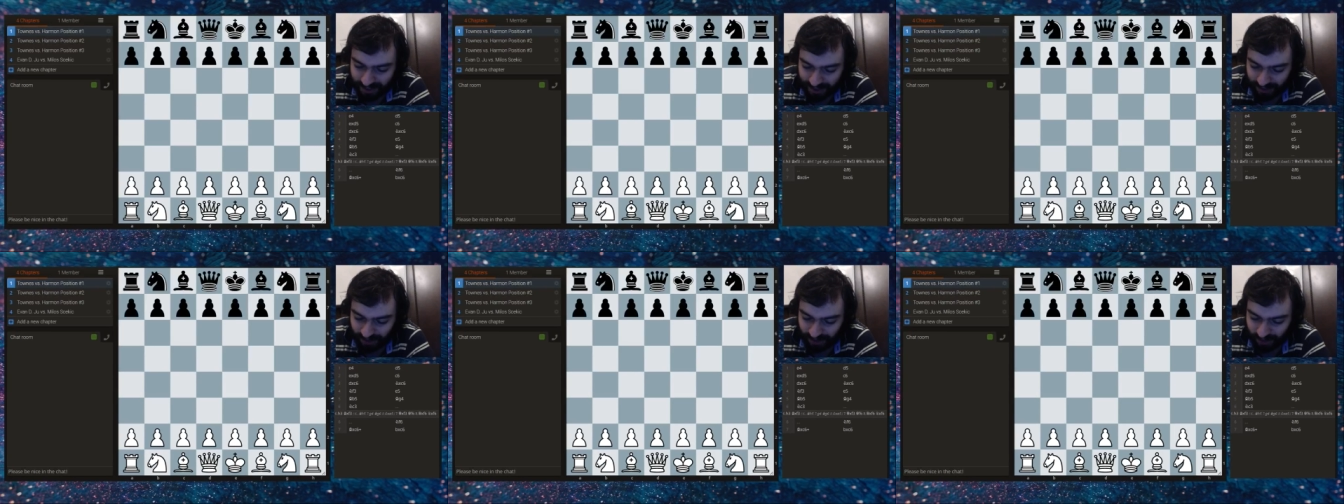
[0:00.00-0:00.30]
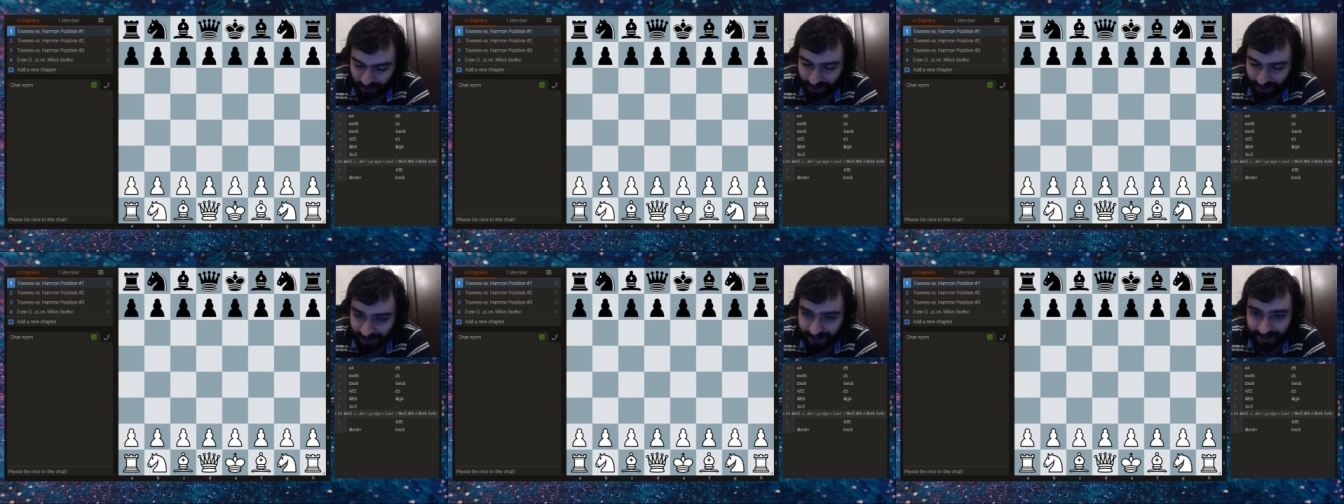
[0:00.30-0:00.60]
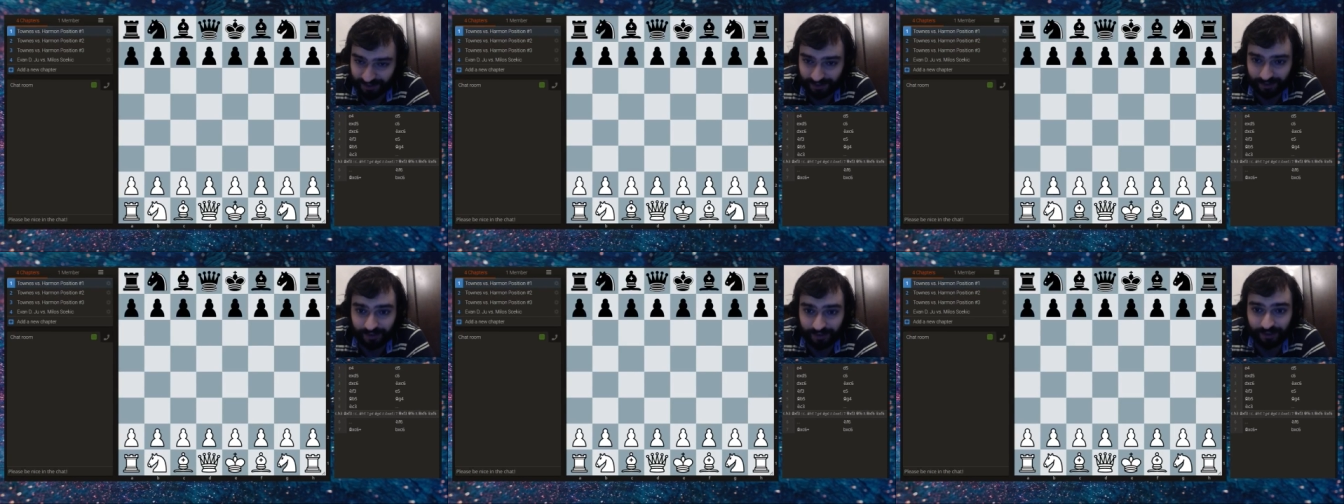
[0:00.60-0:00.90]

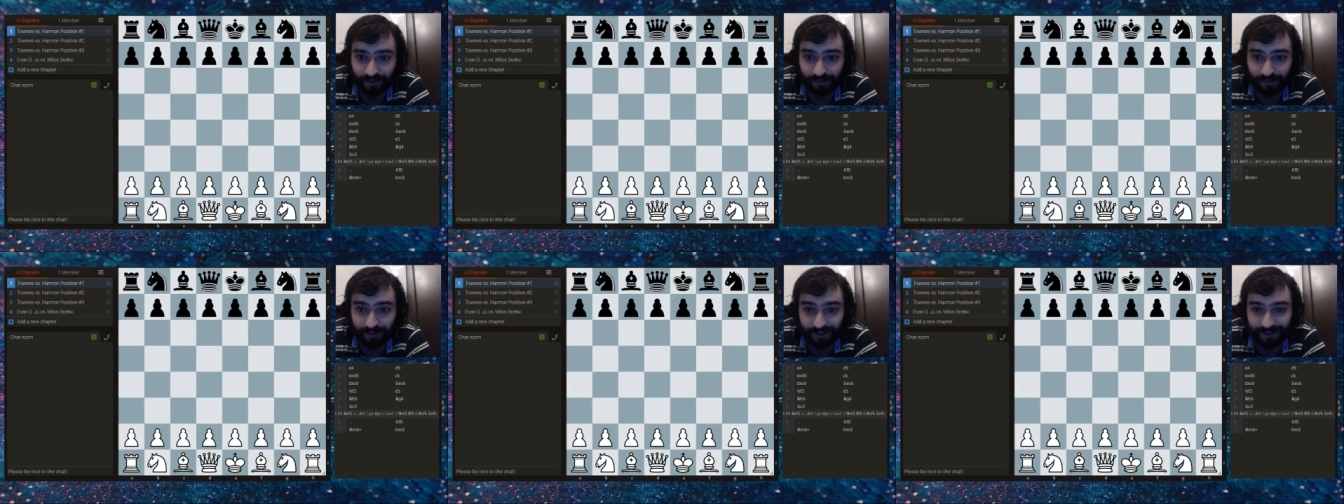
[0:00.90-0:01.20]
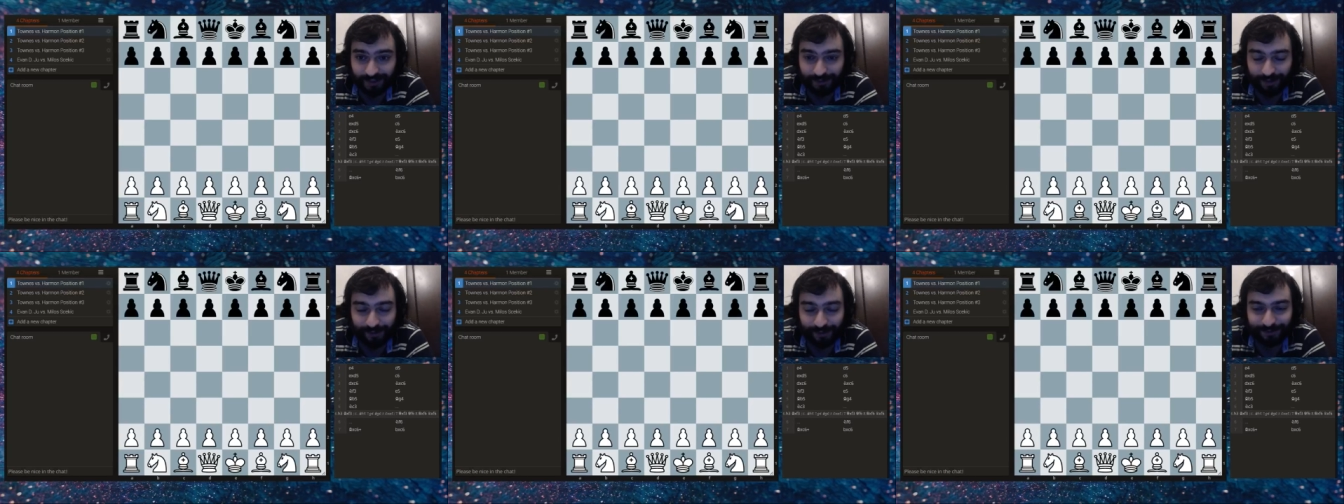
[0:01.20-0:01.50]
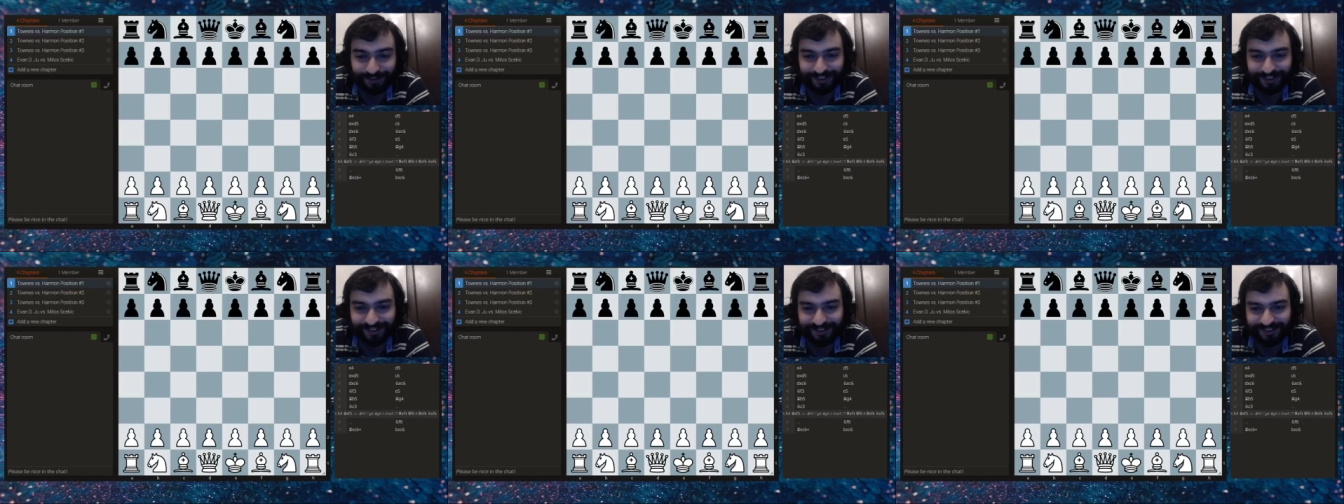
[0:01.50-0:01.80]
just think
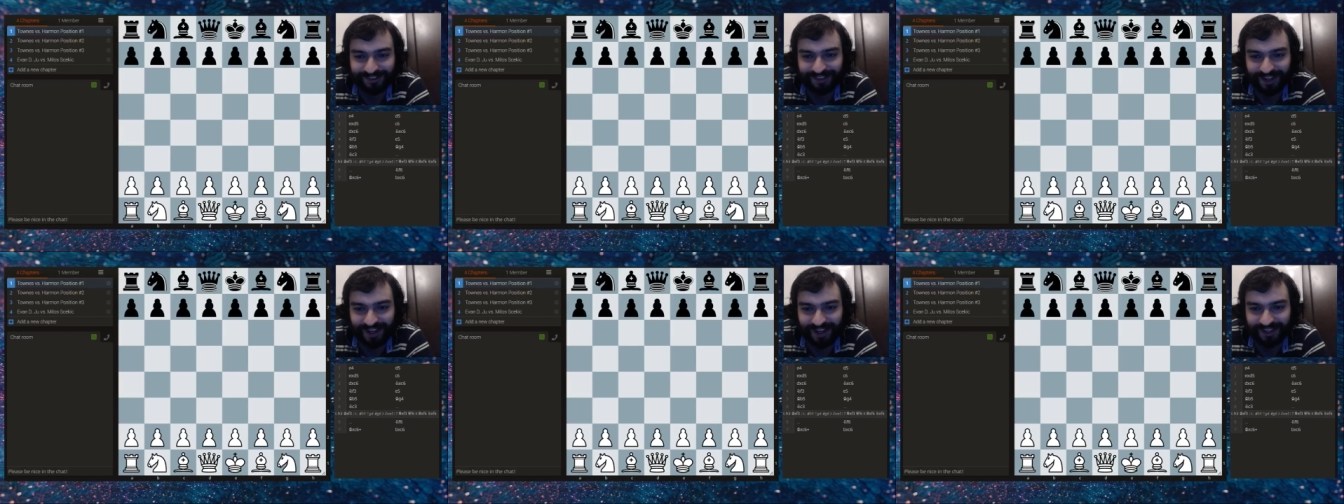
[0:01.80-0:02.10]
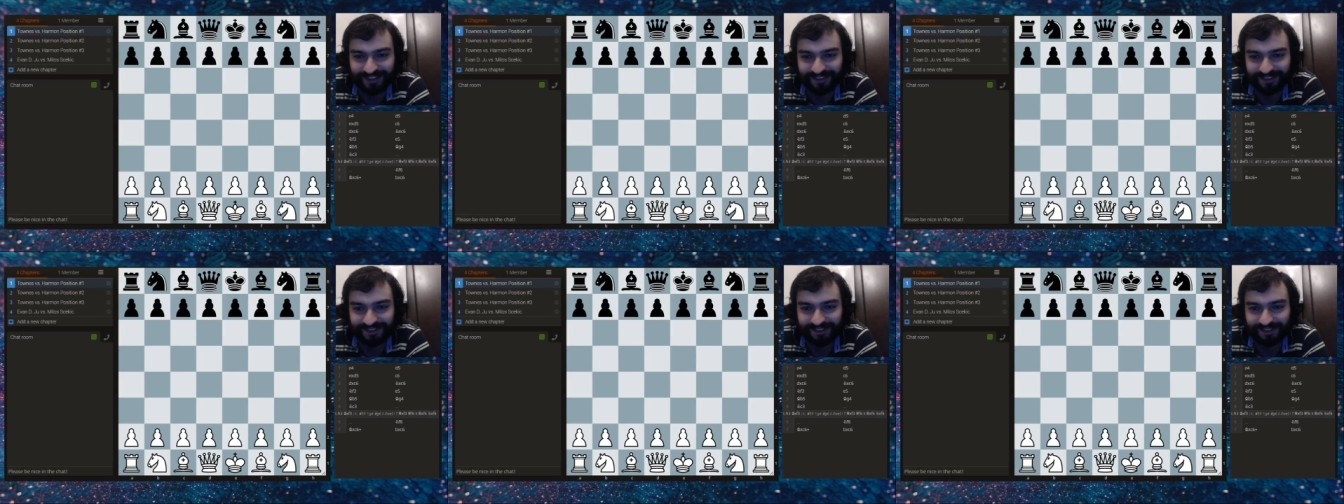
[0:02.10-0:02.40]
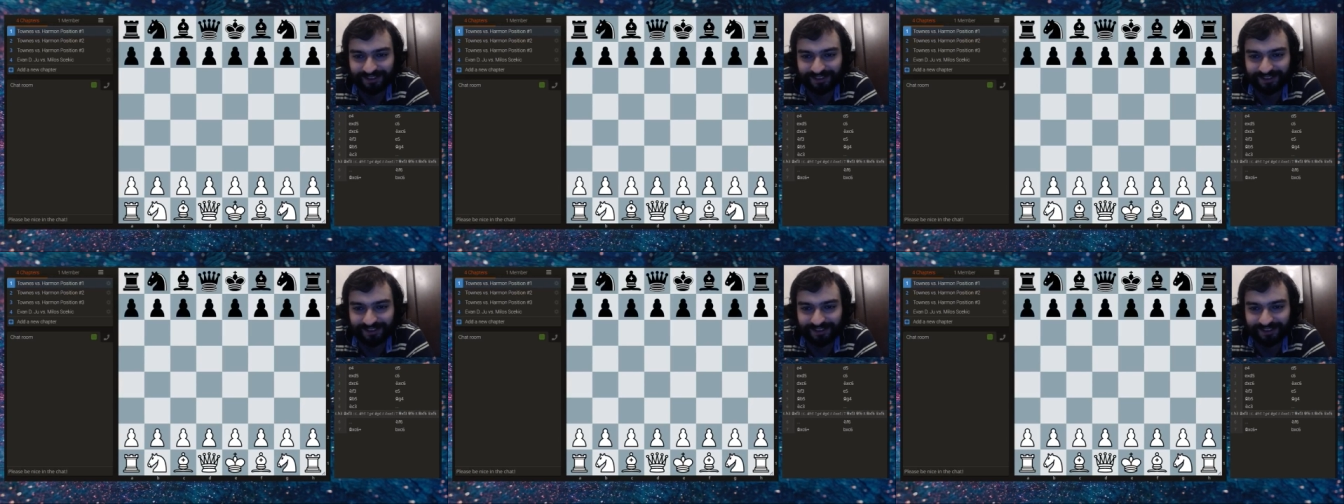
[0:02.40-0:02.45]
about it. And